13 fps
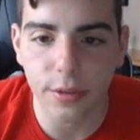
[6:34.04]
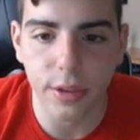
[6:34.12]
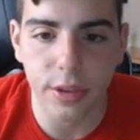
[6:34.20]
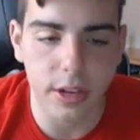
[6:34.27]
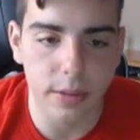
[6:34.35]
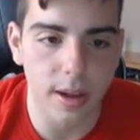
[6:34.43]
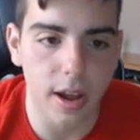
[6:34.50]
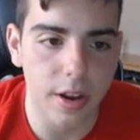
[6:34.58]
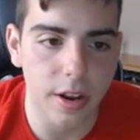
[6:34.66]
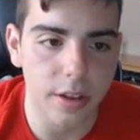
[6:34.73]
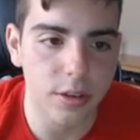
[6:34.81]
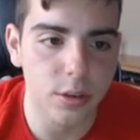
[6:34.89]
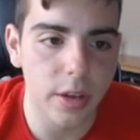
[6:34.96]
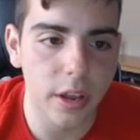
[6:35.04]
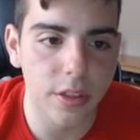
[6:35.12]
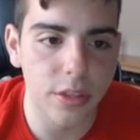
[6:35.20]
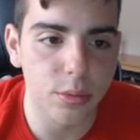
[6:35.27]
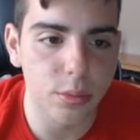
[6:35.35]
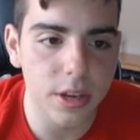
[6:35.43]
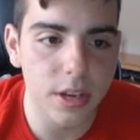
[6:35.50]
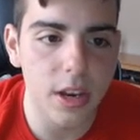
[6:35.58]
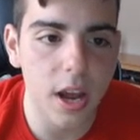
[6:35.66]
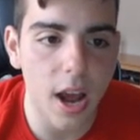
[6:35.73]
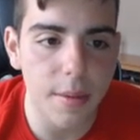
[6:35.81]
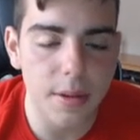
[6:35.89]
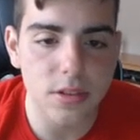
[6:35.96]
you think about it. You get three
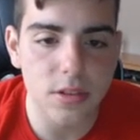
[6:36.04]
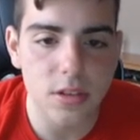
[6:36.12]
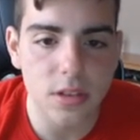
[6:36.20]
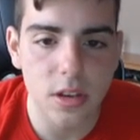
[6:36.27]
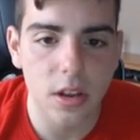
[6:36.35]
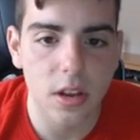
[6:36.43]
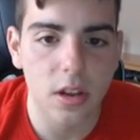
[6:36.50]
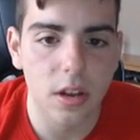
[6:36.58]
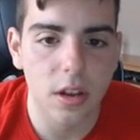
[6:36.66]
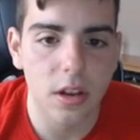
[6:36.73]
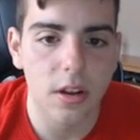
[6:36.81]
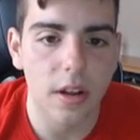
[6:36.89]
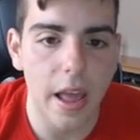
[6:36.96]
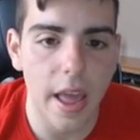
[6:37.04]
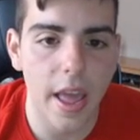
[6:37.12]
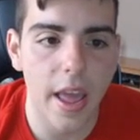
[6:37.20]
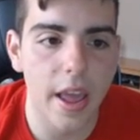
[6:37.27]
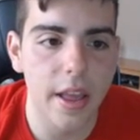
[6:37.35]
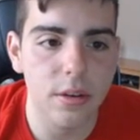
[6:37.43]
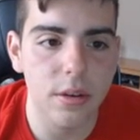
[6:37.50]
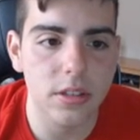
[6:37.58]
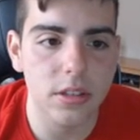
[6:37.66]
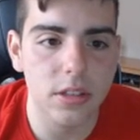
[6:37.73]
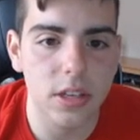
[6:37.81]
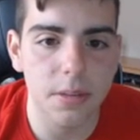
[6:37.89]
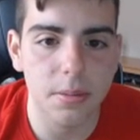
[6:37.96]
diamonds, and you get to
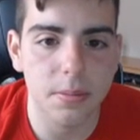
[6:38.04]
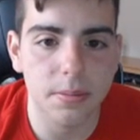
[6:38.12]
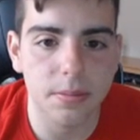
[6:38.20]
keep them.